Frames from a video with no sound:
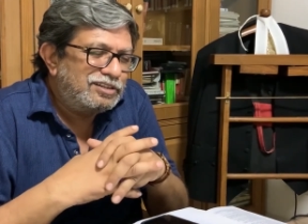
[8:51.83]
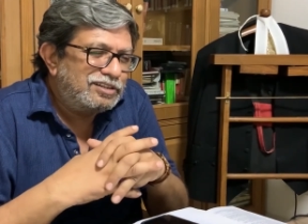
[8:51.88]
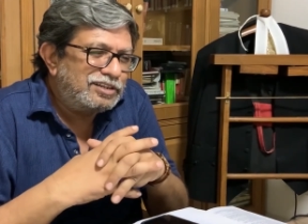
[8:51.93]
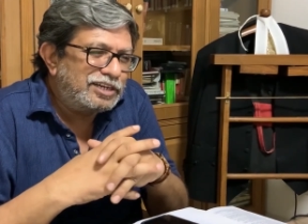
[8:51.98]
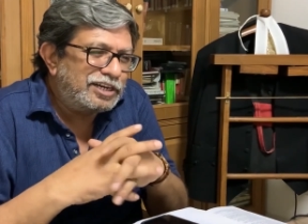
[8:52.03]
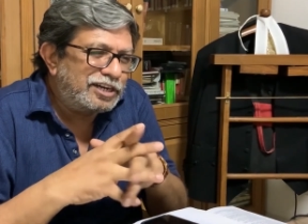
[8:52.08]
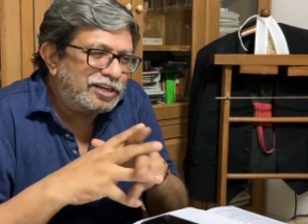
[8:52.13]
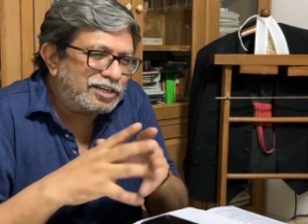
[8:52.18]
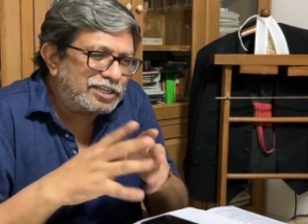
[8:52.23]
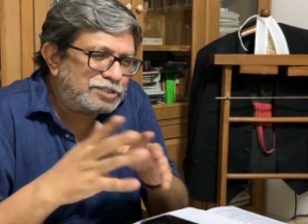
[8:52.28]

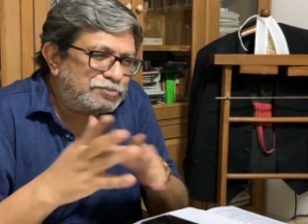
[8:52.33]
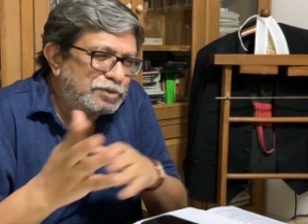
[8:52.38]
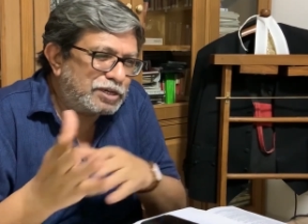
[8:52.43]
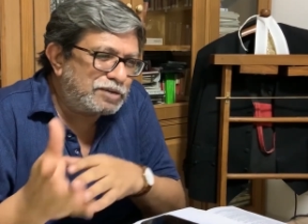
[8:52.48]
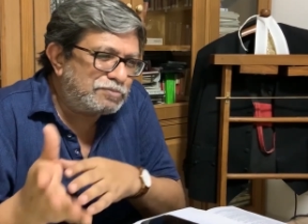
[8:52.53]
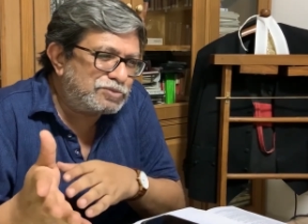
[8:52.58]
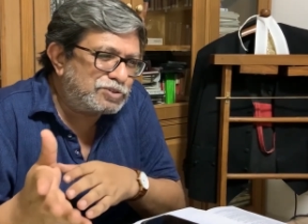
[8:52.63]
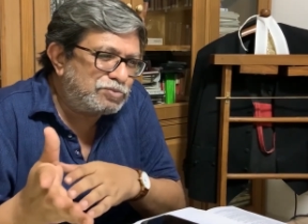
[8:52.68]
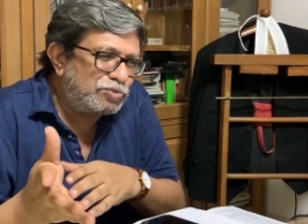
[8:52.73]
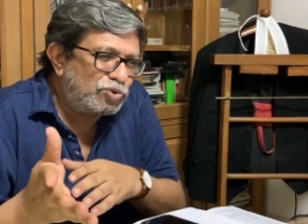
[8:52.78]
interest
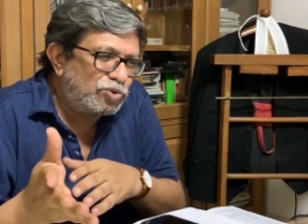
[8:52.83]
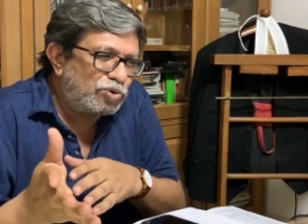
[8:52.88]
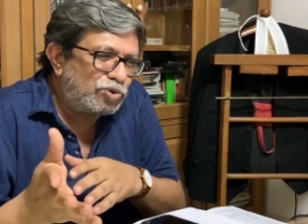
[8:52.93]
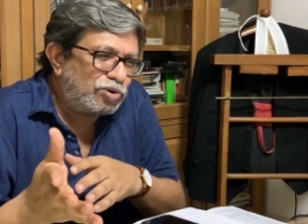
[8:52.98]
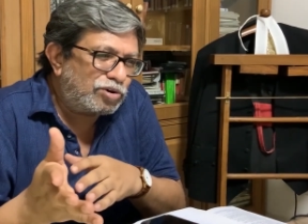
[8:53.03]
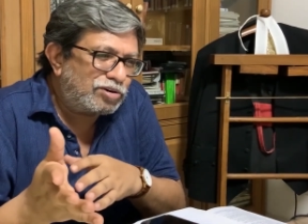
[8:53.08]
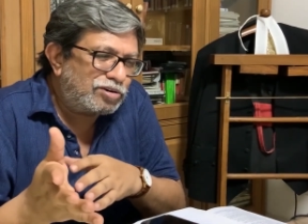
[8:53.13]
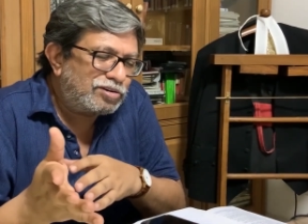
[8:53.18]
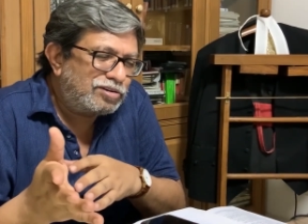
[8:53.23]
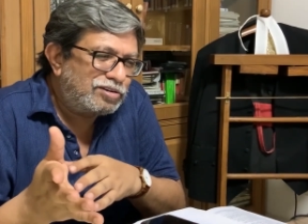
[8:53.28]
becomes more
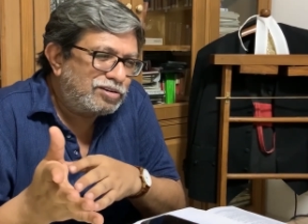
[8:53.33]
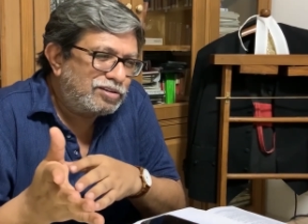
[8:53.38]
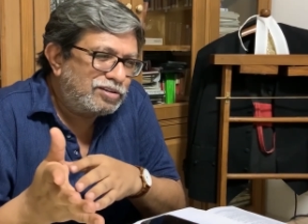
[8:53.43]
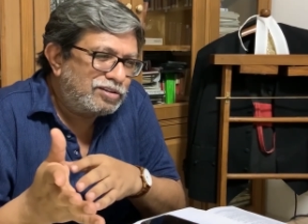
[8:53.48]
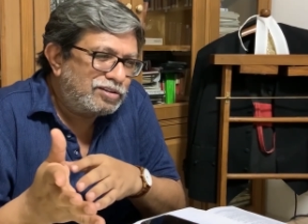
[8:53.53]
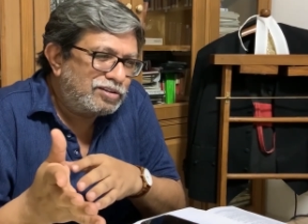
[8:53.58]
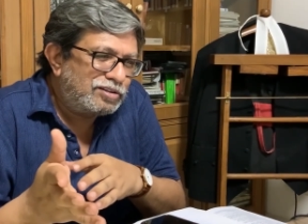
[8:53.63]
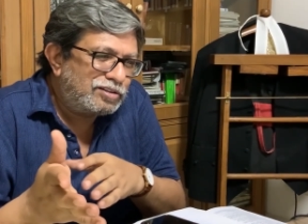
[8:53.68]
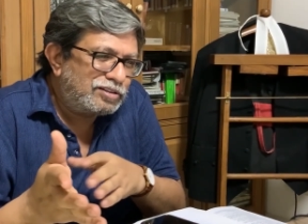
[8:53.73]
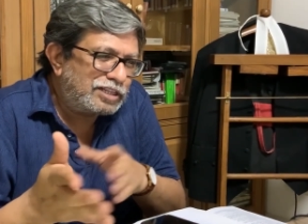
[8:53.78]

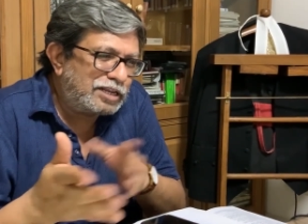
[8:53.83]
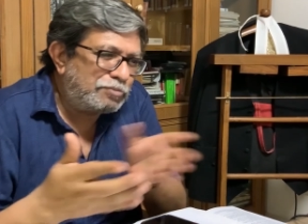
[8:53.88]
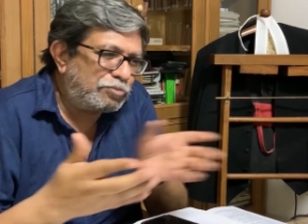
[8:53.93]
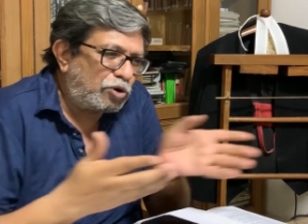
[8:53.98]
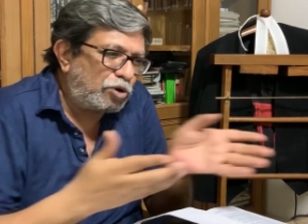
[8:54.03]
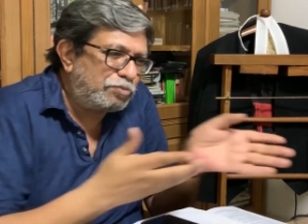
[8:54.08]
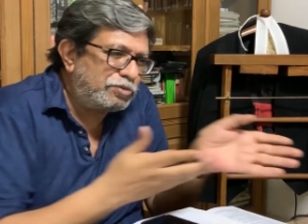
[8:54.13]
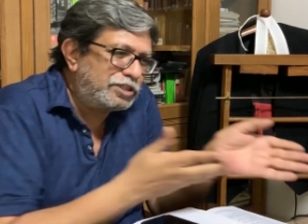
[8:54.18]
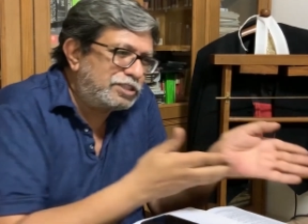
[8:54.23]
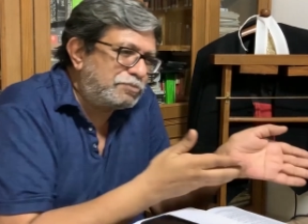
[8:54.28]
than
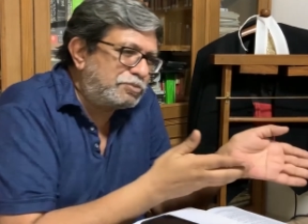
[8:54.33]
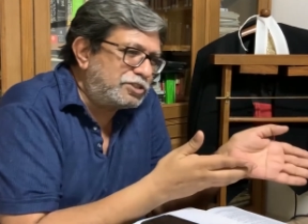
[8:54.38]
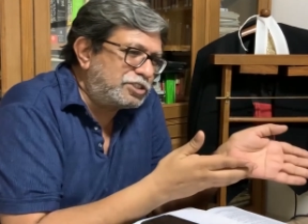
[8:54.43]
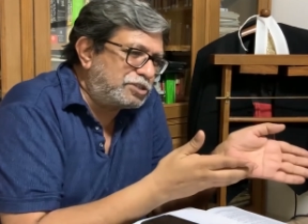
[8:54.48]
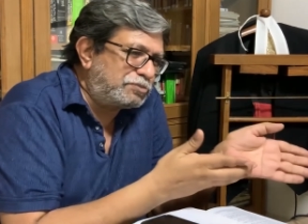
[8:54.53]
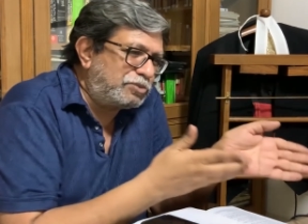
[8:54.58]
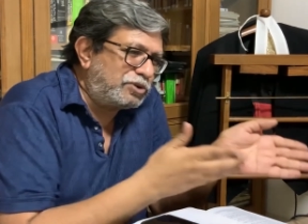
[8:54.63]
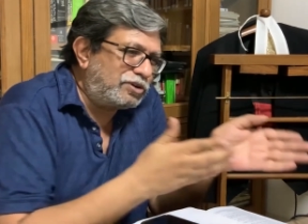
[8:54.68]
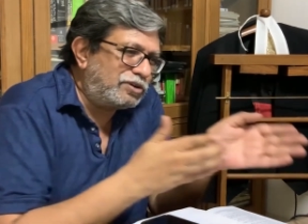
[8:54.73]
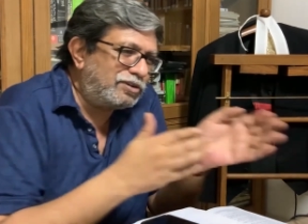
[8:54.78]
probably the
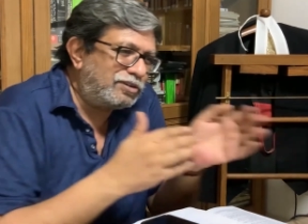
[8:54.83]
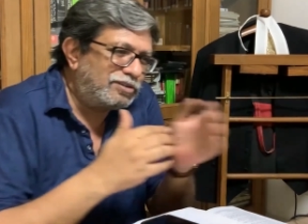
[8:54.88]
principal.